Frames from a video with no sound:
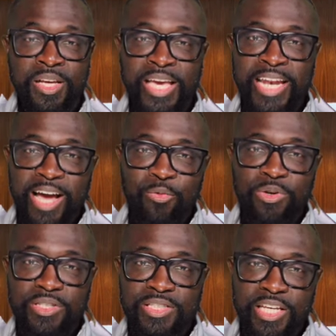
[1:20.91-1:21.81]
And I want
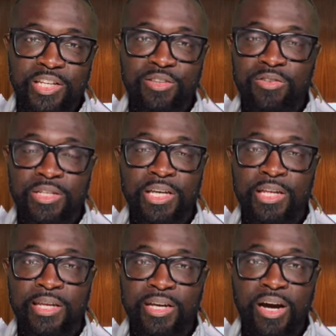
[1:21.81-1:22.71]
to say to you today
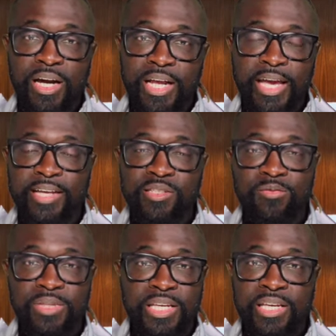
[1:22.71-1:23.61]
that God has some
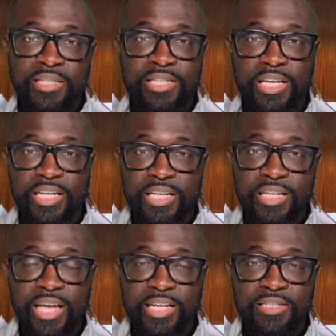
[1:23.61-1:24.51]
things that He'd
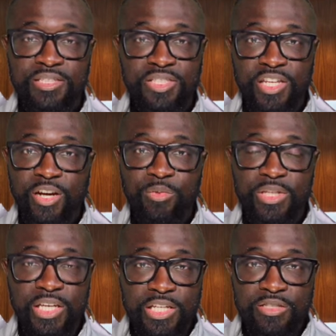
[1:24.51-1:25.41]
like to share
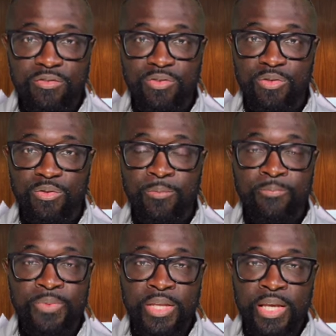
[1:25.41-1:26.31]
with each of you
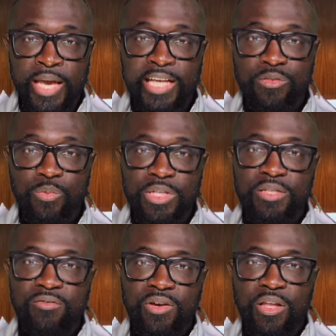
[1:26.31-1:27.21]
as we
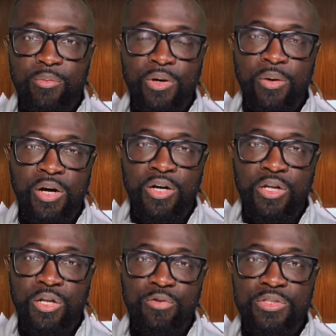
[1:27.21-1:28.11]
develop a
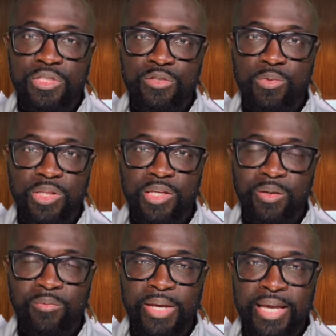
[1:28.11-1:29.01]
closeness with
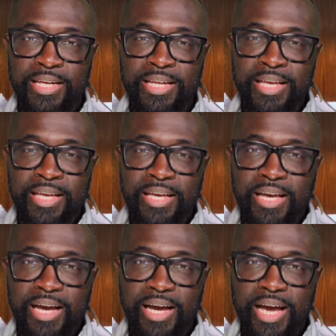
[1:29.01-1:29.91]
Him. And
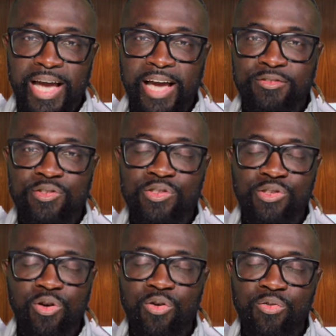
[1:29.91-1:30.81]
I have
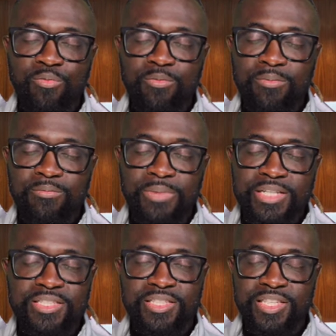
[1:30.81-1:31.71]
so
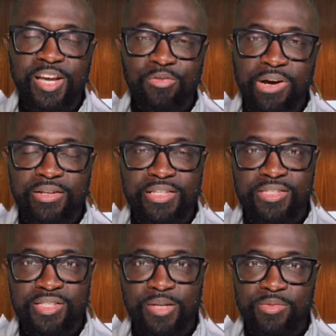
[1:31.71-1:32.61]
much to say around this
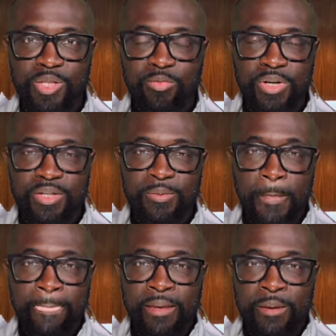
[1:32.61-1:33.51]
subject, but
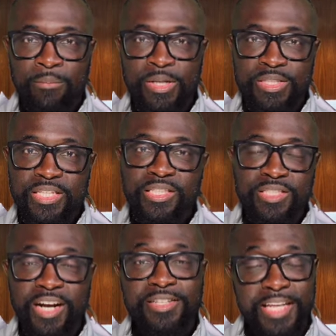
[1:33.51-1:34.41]
this is
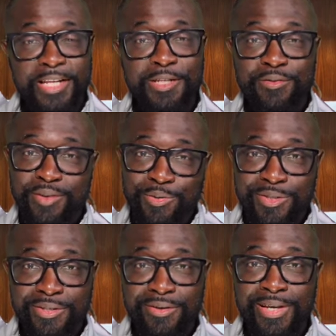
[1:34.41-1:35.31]
our daily
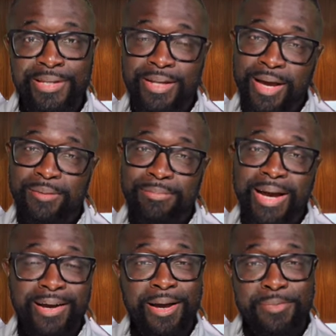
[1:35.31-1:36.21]
devotional and not
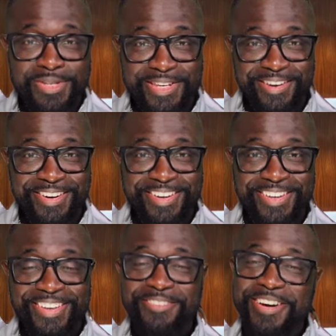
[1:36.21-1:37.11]
my commentary.
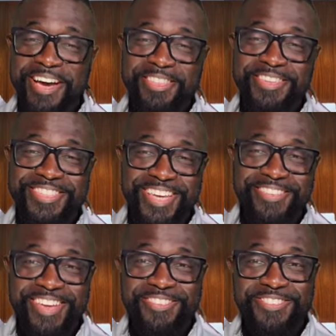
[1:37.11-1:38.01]
We'll have to save
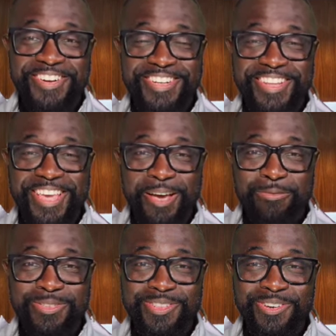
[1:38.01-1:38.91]
that for another
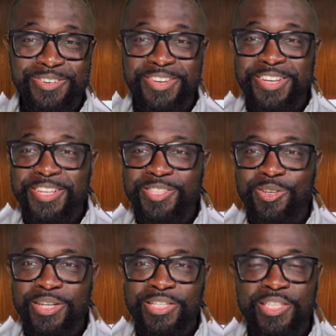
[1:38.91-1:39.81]
episode.
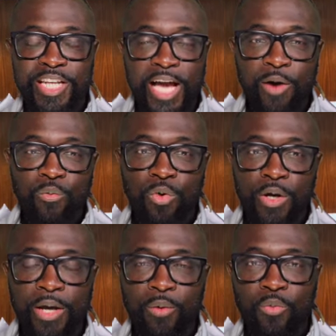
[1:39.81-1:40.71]
So listen, I
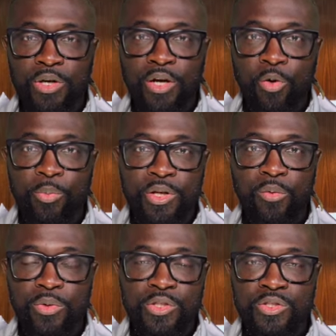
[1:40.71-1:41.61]
want to open
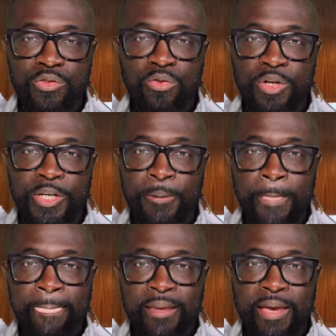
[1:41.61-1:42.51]
up with a story.
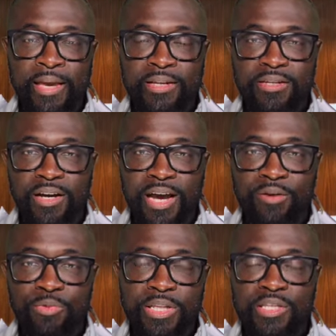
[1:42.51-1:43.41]
And
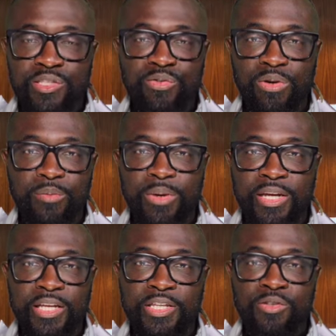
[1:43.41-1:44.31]
I read this story
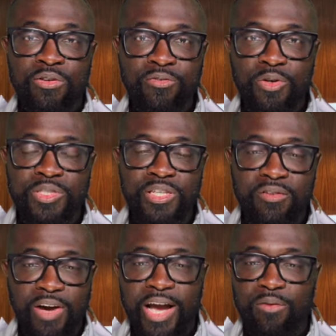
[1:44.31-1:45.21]
about a University
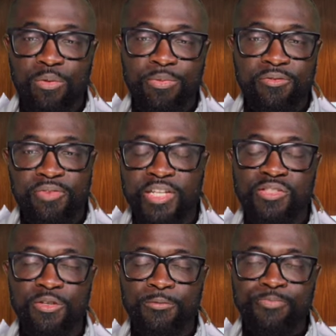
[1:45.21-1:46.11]
of Iowa
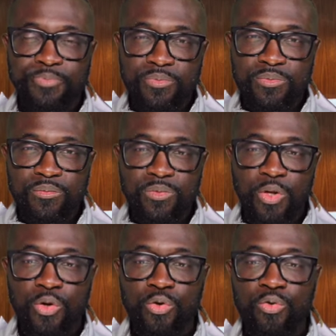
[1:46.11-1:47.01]
professor
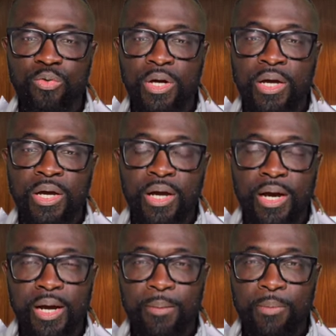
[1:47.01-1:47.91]
who
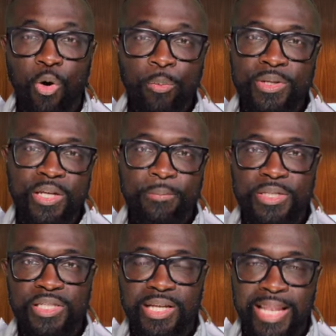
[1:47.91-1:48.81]
opened up
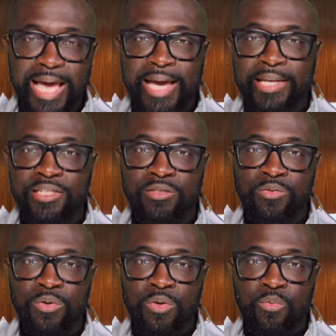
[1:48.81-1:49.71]
his
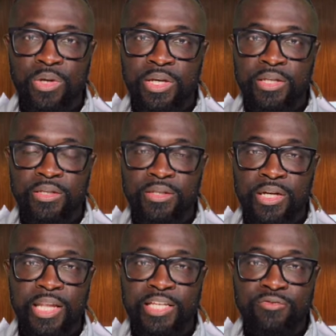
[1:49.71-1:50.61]
class. When the
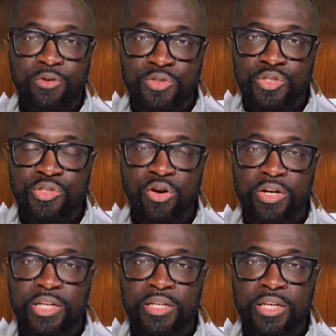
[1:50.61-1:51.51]
class first
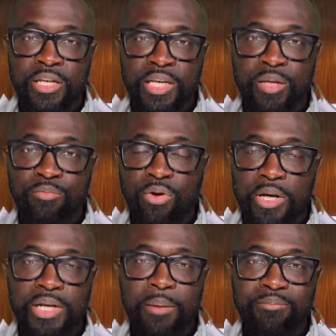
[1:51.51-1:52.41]
started, he brought
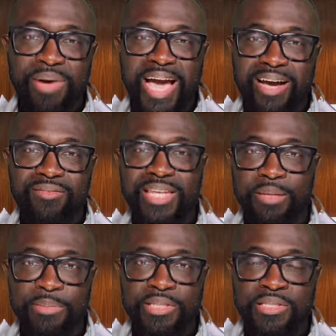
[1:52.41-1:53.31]
in a bag of
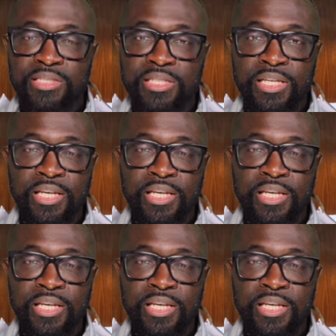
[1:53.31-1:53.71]
lemons.